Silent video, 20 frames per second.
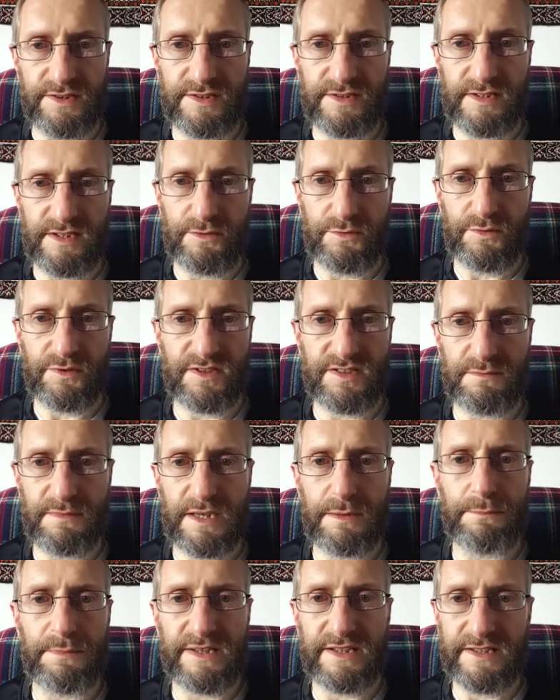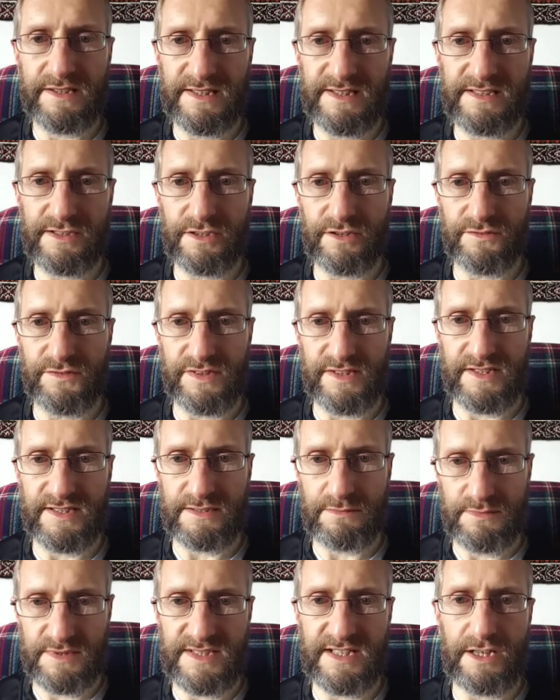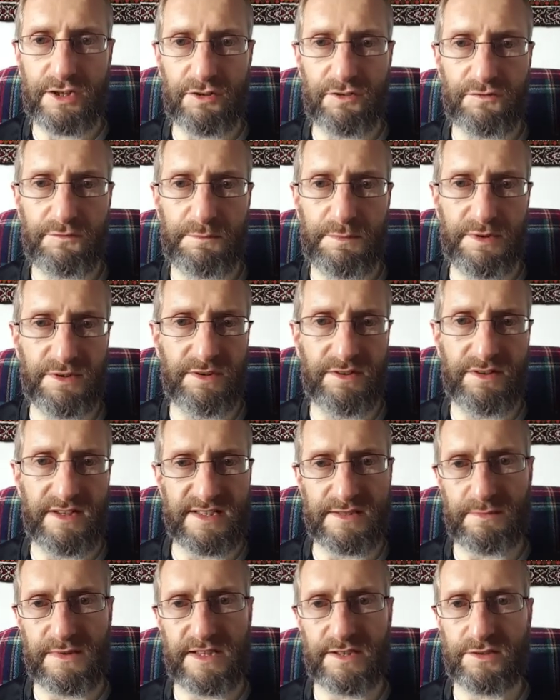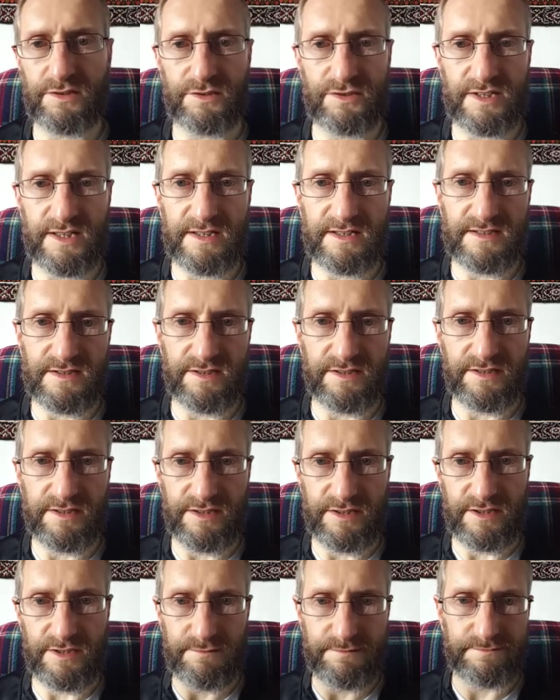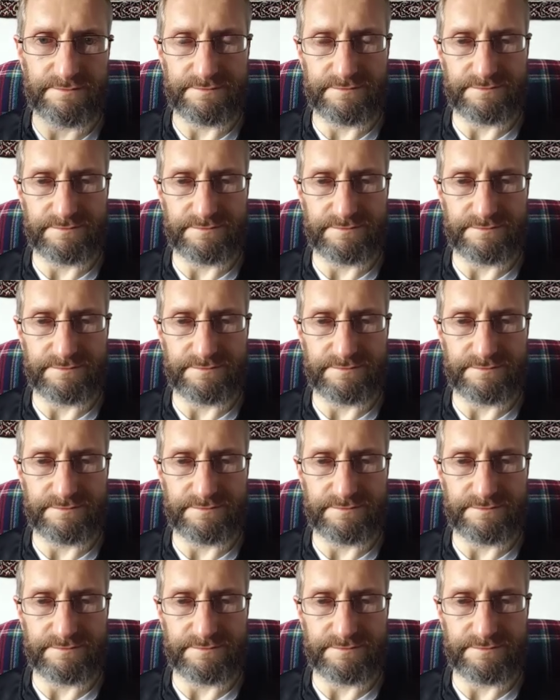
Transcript: He doesn't mind being discovered as himself, but not as Michael Jackson, the